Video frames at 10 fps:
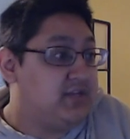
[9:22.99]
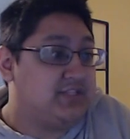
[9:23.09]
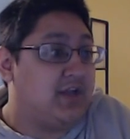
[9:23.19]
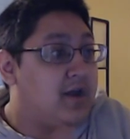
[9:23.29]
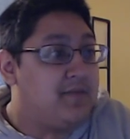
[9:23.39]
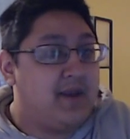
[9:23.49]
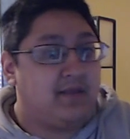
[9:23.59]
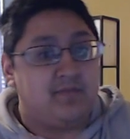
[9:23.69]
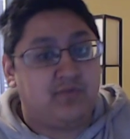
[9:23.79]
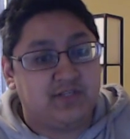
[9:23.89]
It just
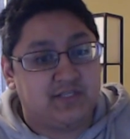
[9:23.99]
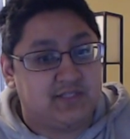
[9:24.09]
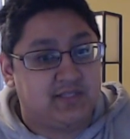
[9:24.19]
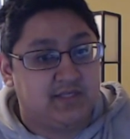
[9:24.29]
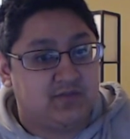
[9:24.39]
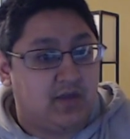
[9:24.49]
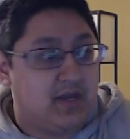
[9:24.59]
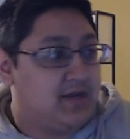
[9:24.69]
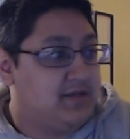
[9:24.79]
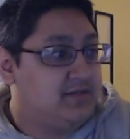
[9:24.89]
automatically brings us to this
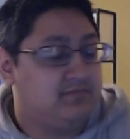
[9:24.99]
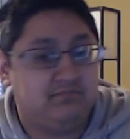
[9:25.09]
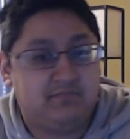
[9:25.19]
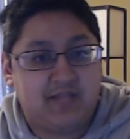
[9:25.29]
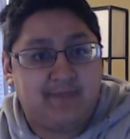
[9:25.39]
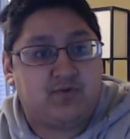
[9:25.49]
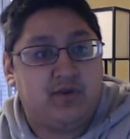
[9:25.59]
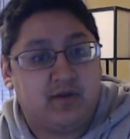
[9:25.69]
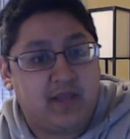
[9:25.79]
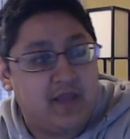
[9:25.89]
uh, tap
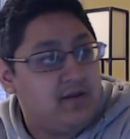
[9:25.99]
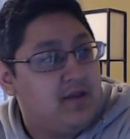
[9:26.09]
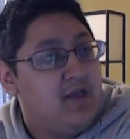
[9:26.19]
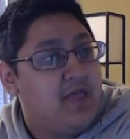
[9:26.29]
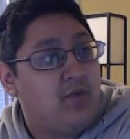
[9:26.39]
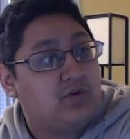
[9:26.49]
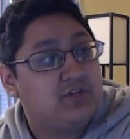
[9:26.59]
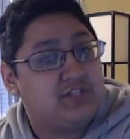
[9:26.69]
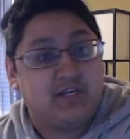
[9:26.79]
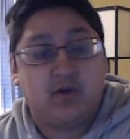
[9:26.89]
screen again, and we're
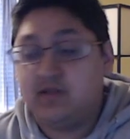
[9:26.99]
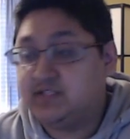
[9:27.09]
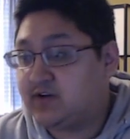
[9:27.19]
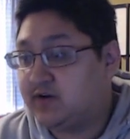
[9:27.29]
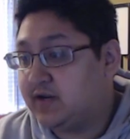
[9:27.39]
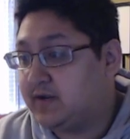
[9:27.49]
just gonna go ahead and start it